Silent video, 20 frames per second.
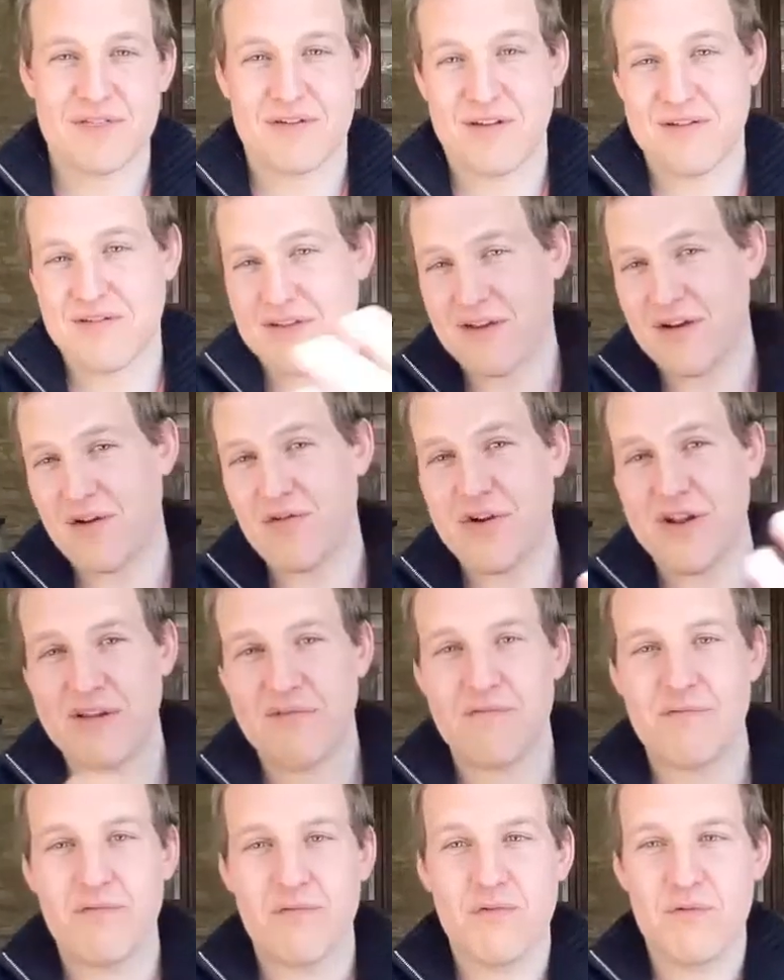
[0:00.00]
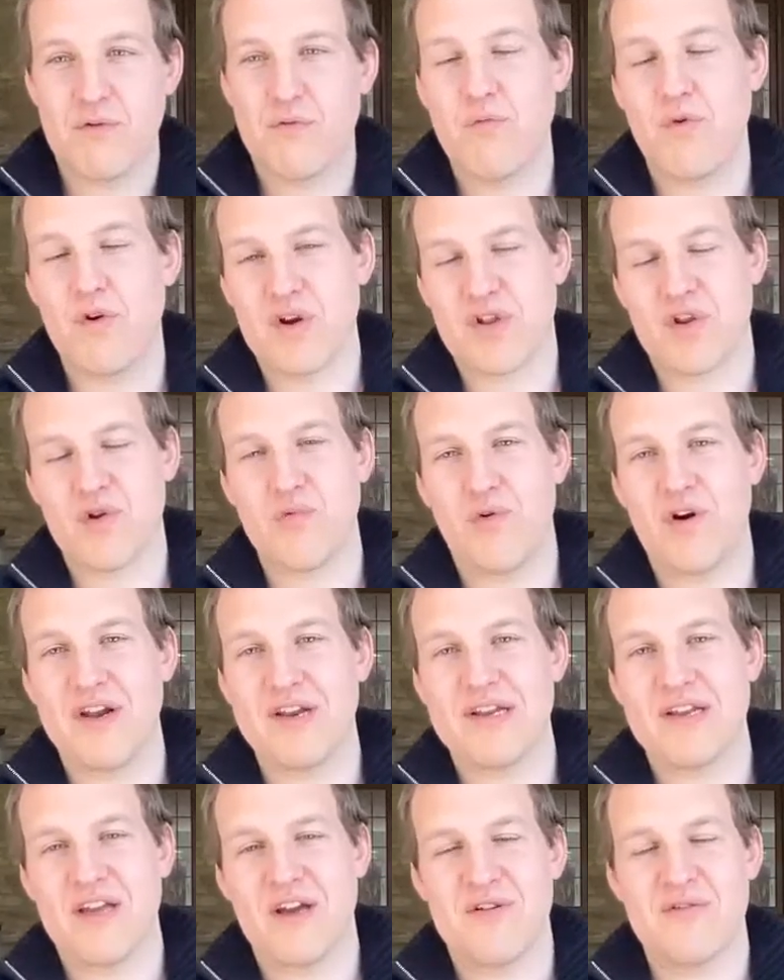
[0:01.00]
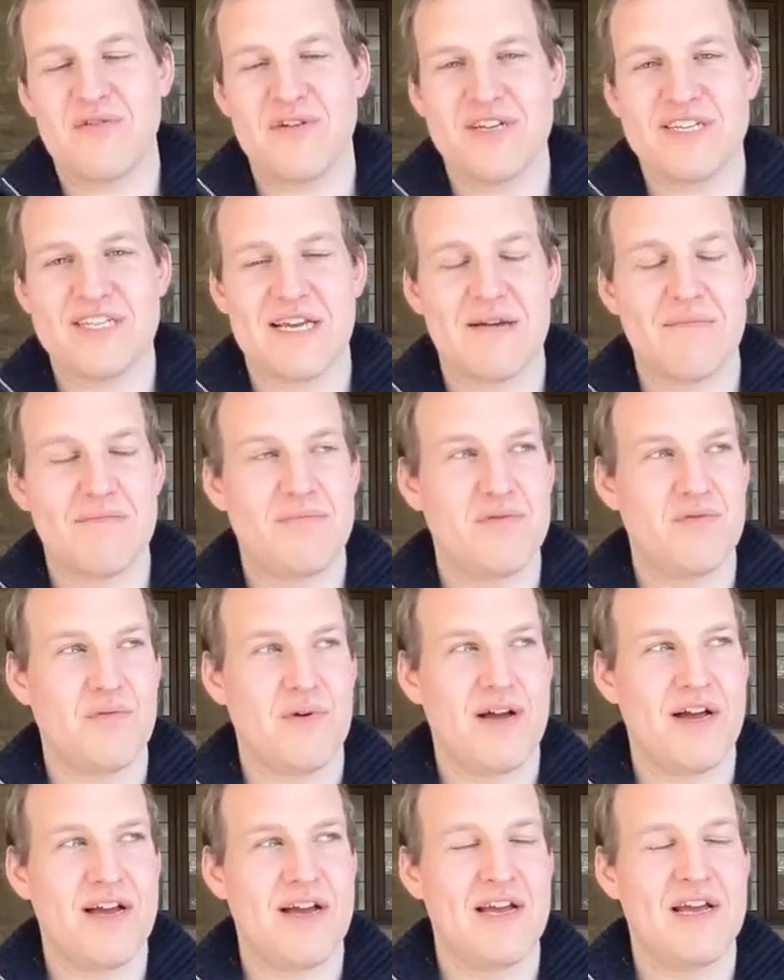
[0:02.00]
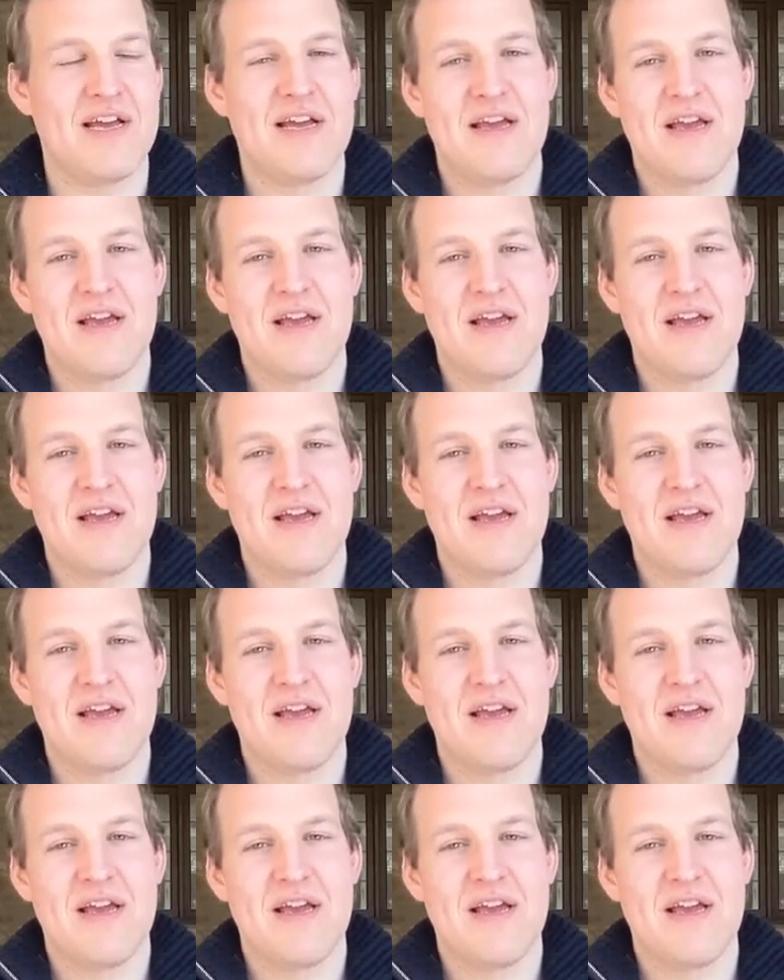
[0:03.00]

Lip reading: So I already walked through one cohort example where,